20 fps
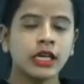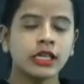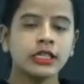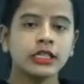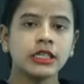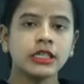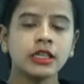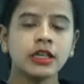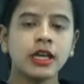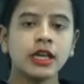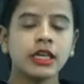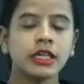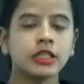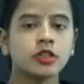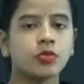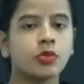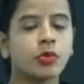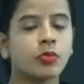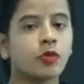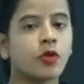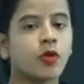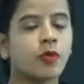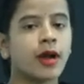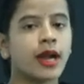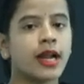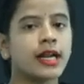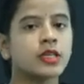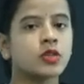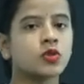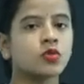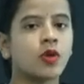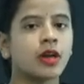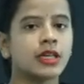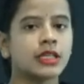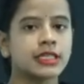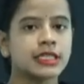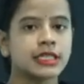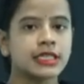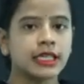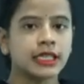Here it to be provides
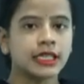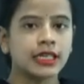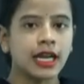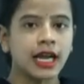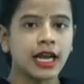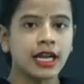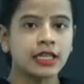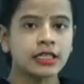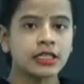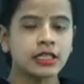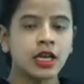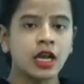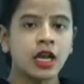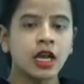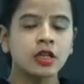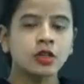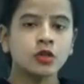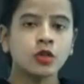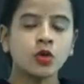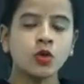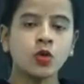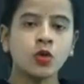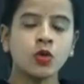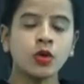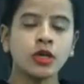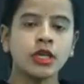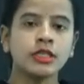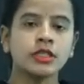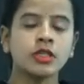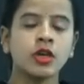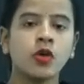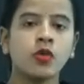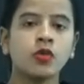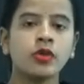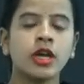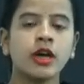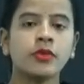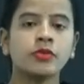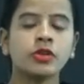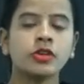one signals through which
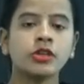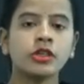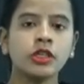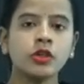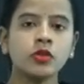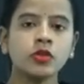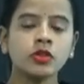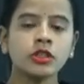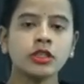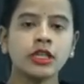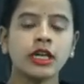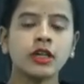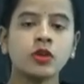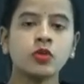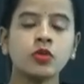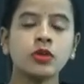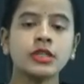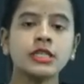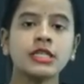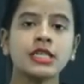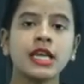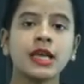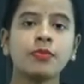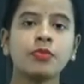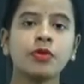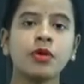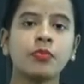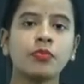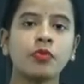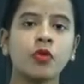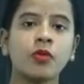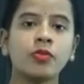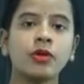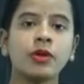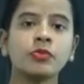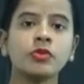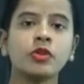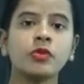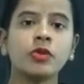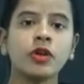we have to know that which type of
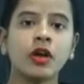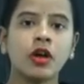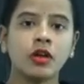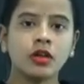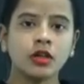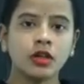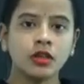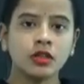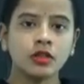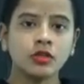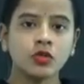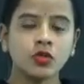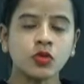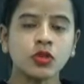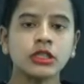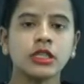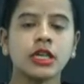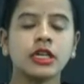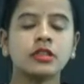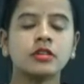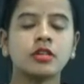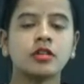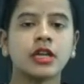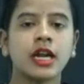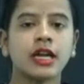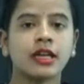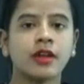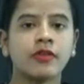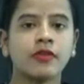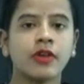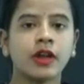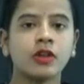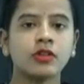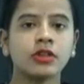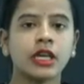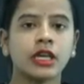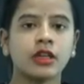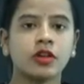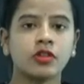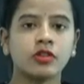problem to be occur so that the data value
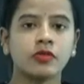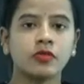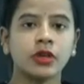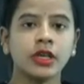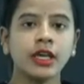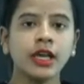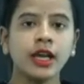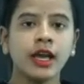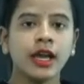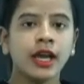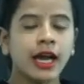cannot be